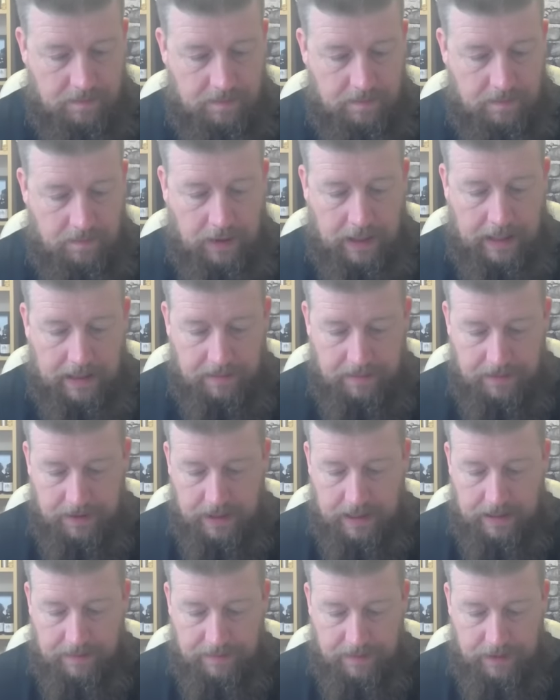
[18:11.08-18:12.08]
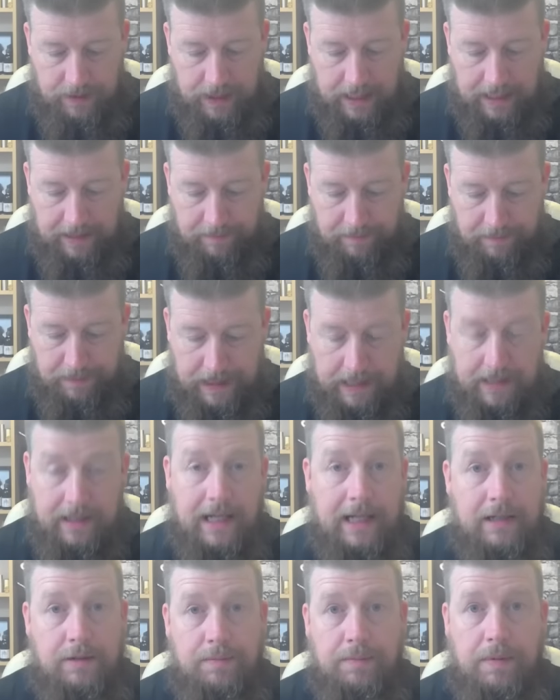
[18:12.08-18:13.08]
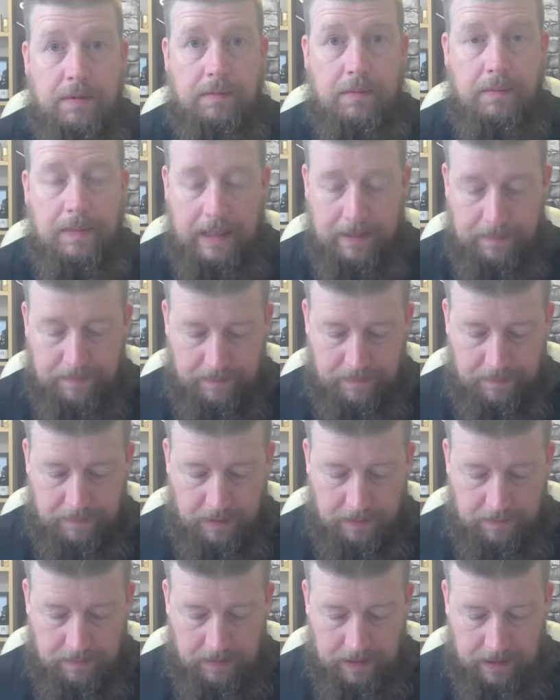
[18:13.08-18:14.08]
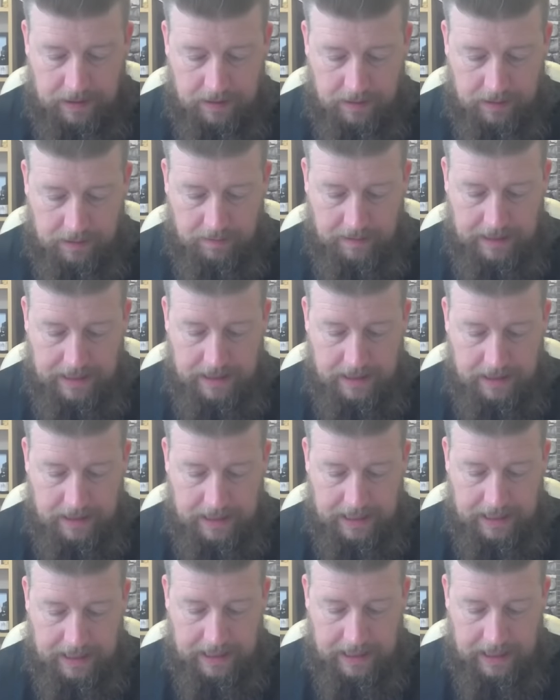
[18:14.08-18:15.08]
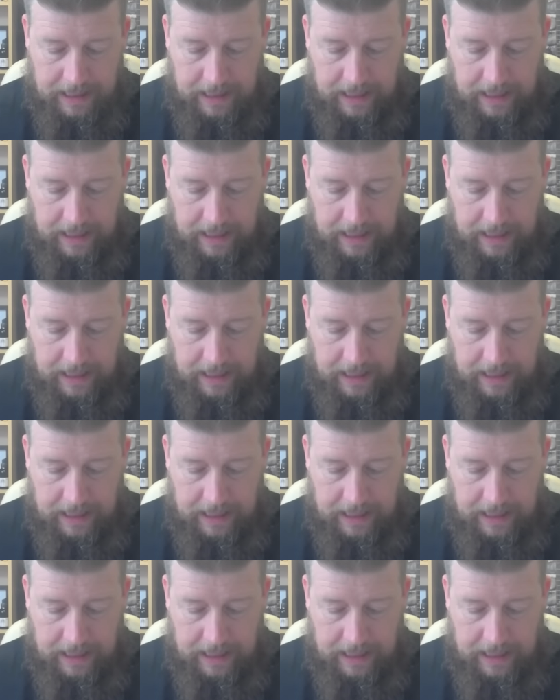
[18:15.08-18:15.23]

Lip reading: wear them as aftershave. But that's probably not a great idea.